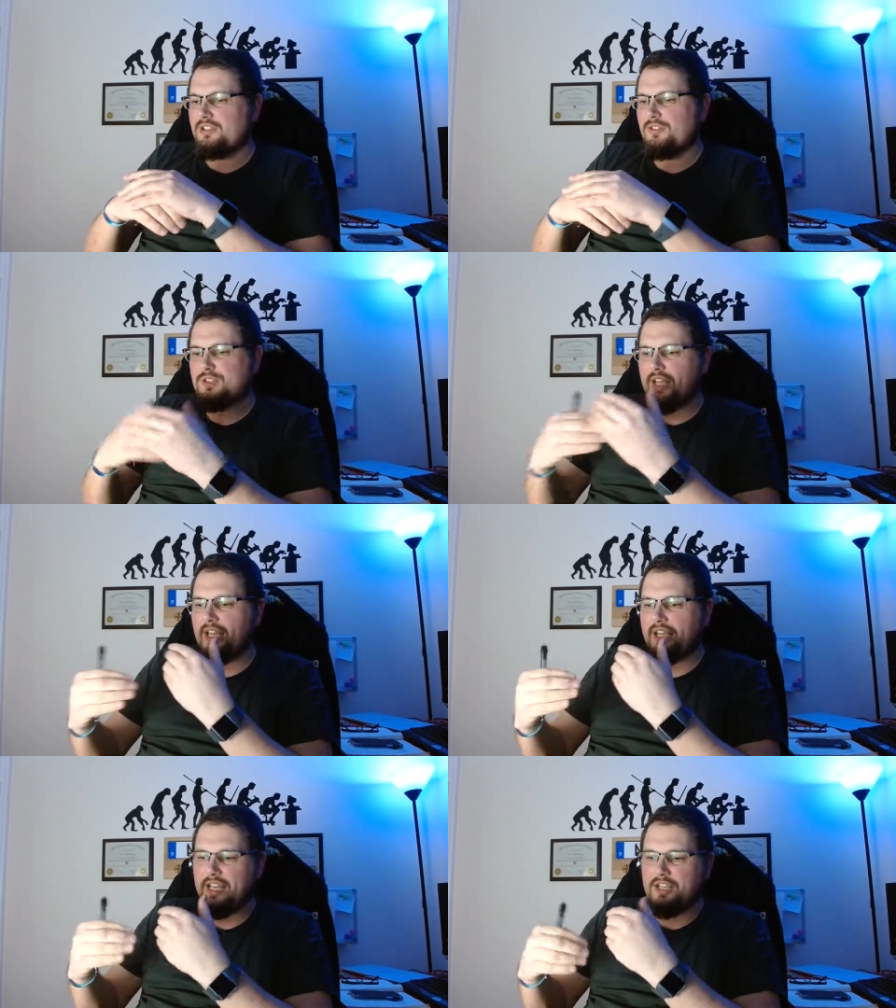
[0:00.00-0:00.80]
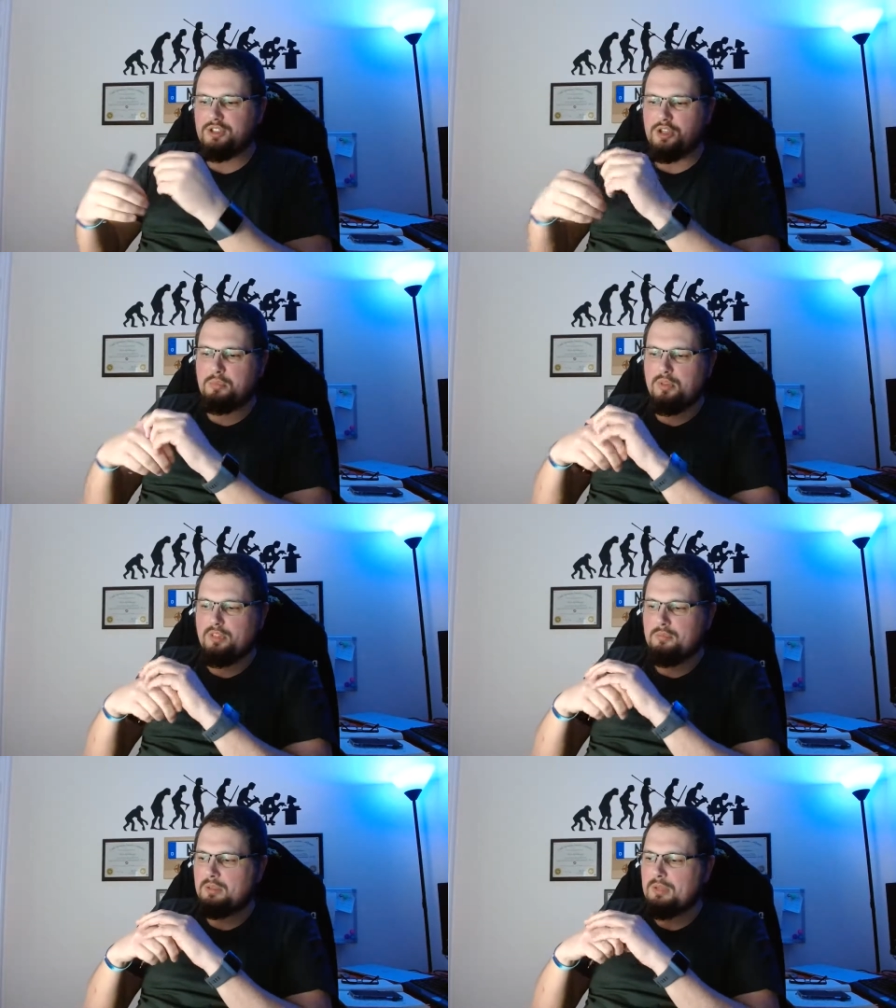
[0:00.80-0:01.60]
you've set that connection up with
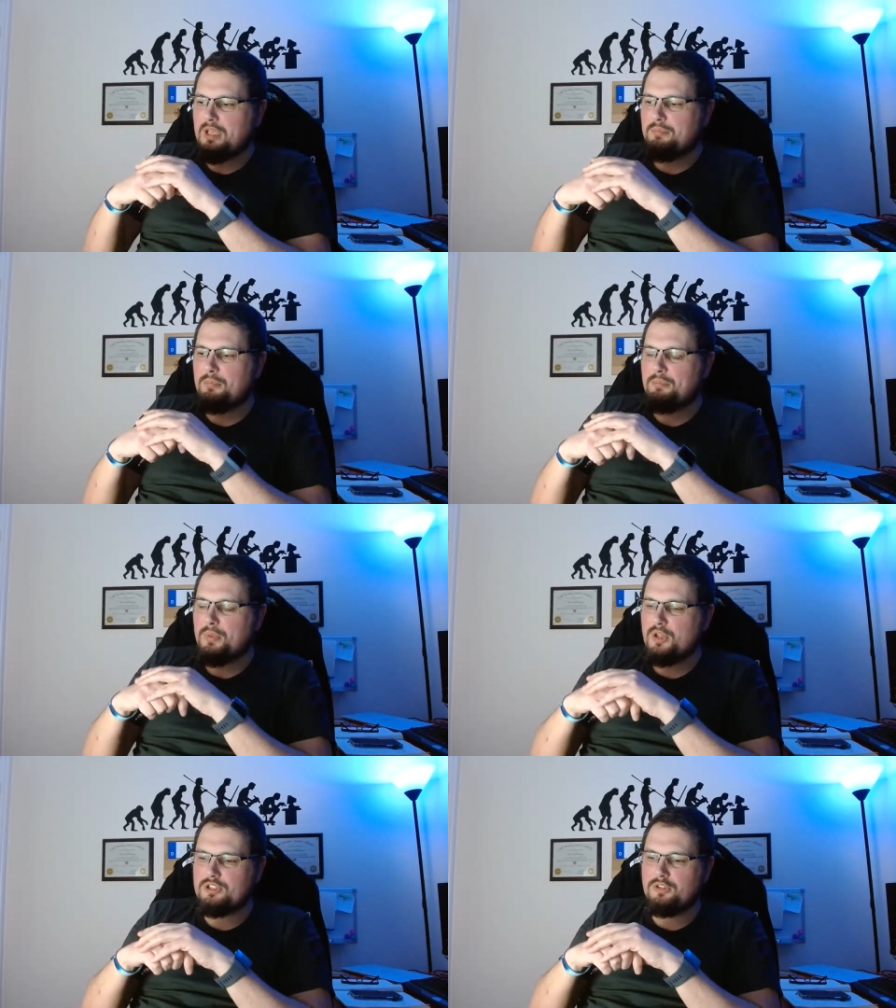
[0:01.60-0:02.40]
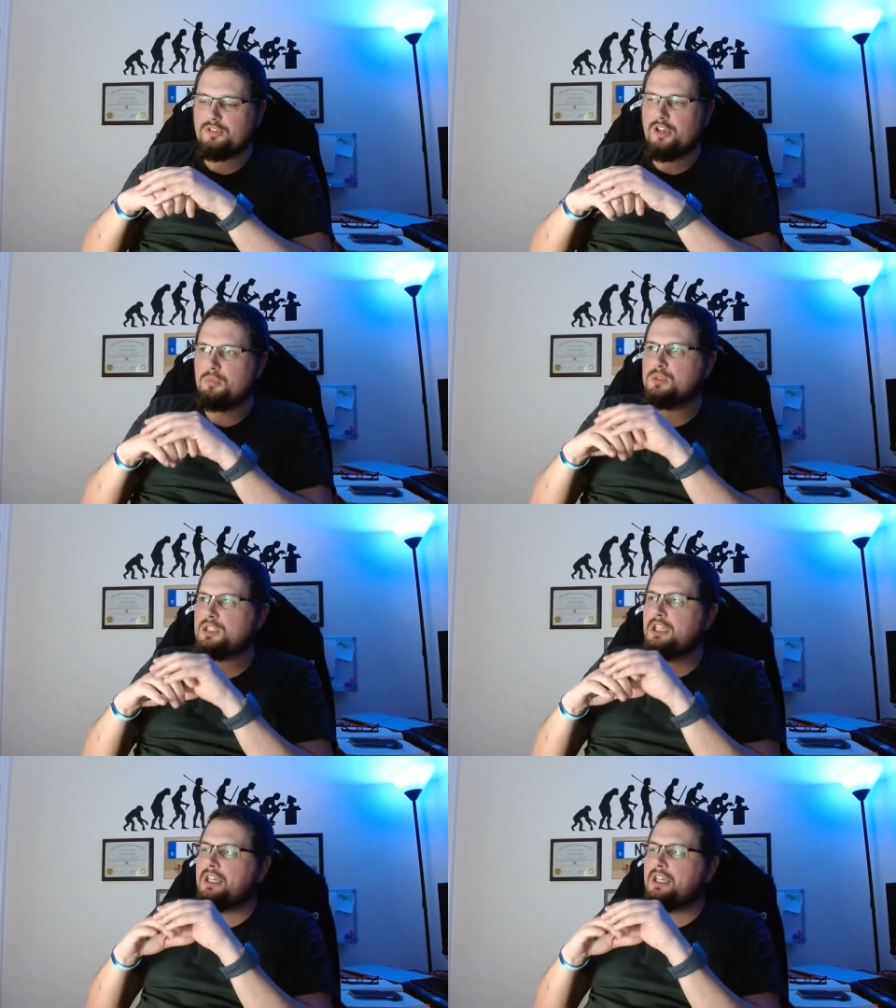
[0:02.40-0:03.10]
them in personal terms,